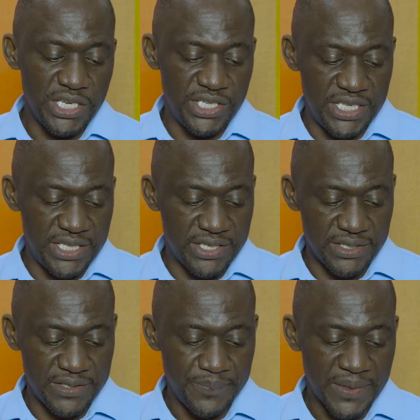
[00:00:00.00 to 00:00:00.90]

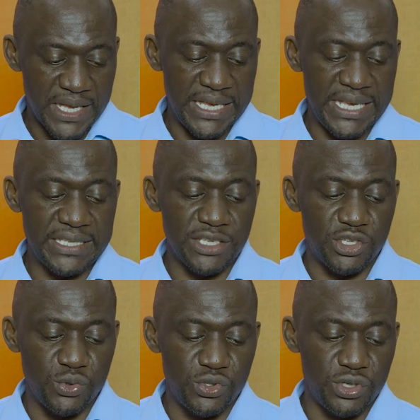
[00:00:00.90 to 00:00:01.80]
Jesus. He is a
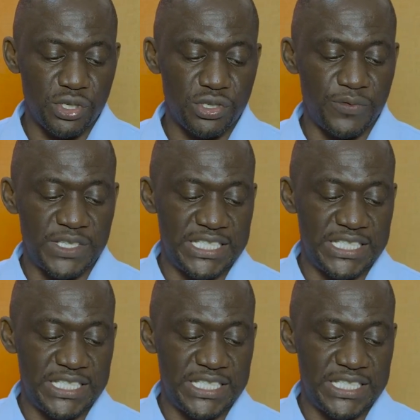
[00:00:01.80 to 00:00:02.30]
true source of